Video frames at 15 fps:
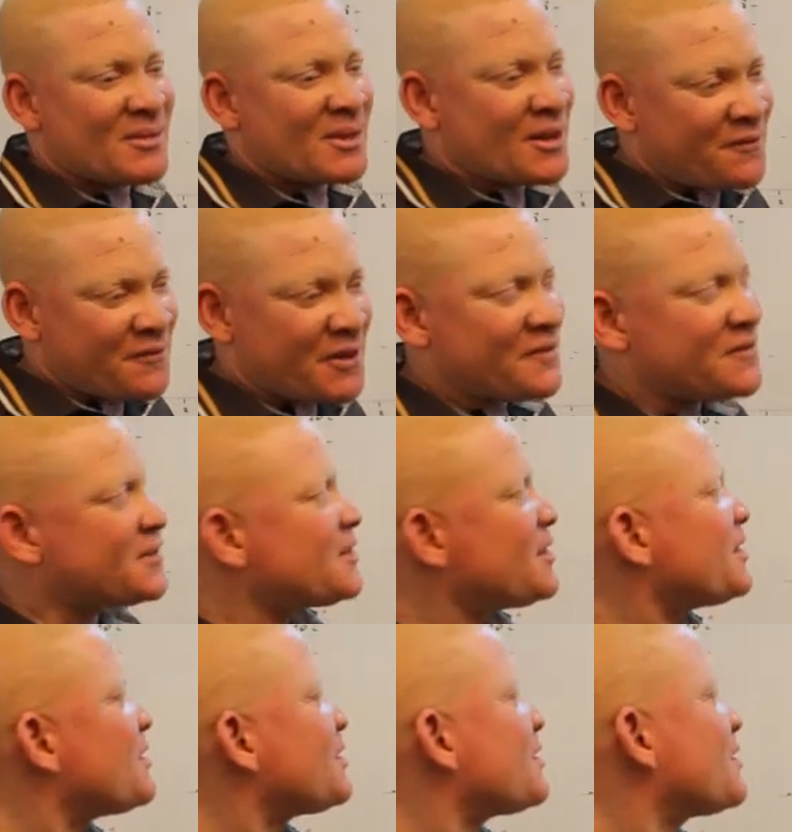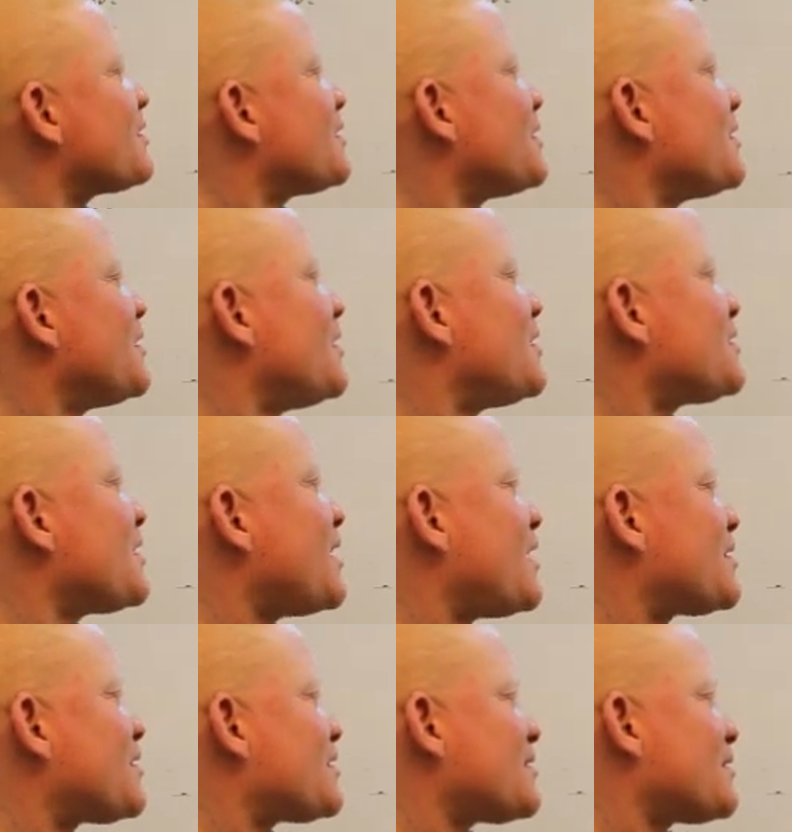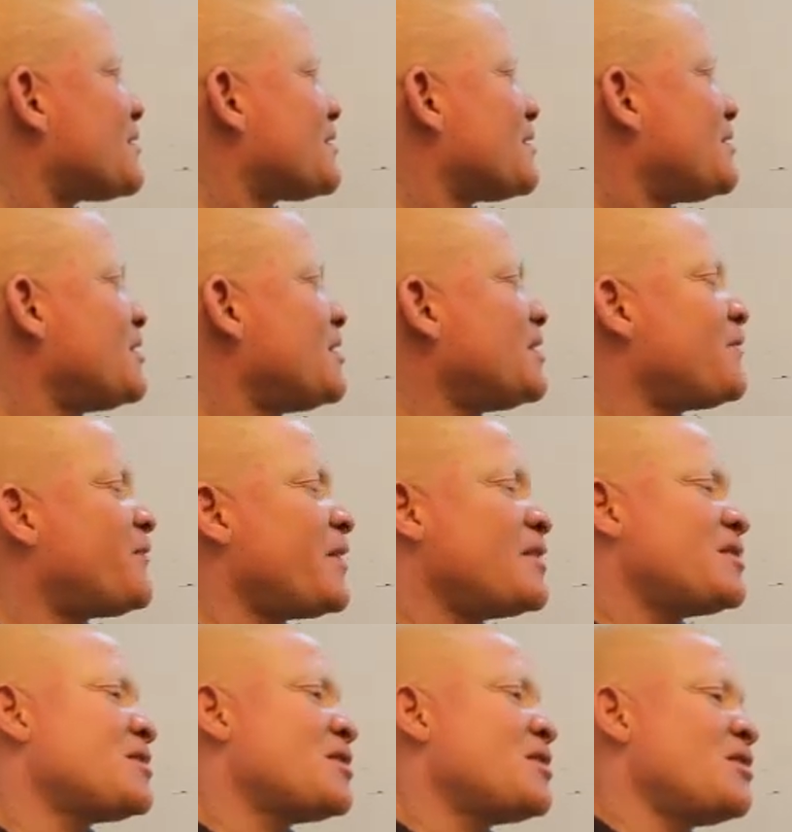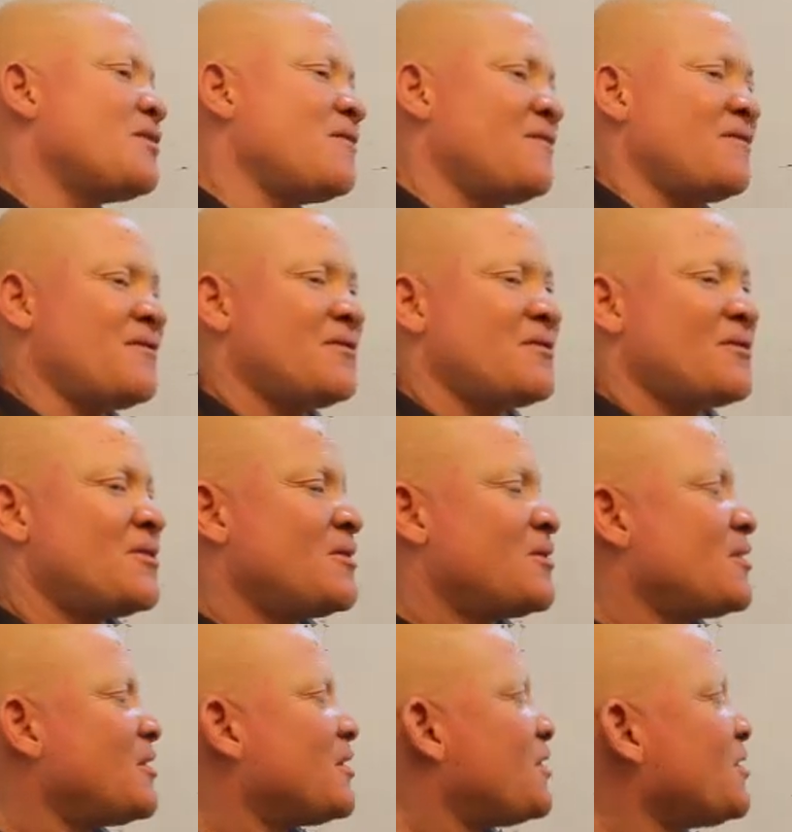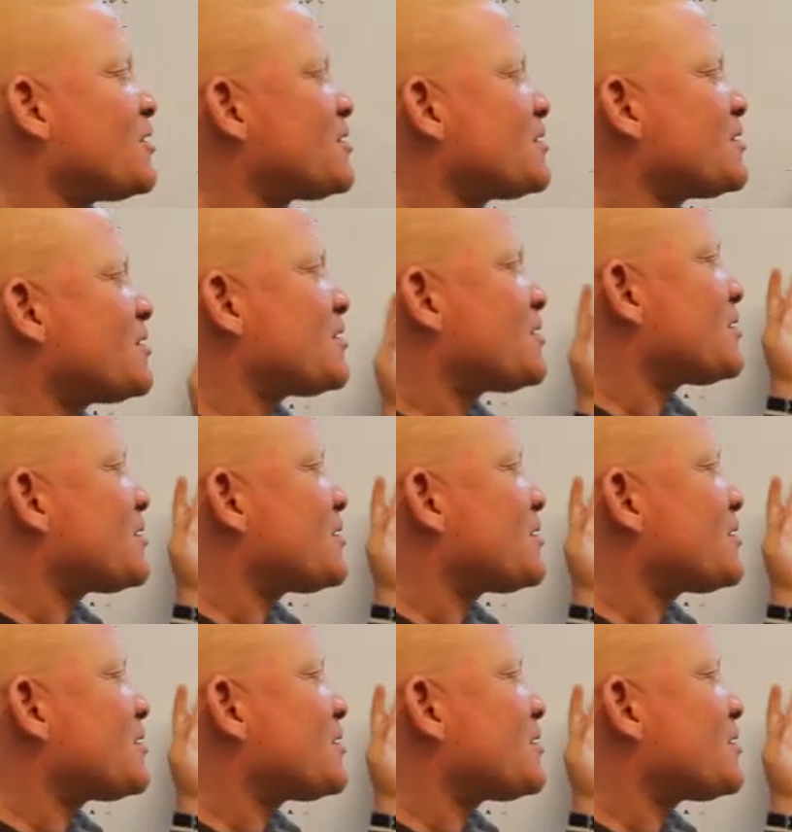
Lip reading: The fifth thing is that the indifference curve doesn't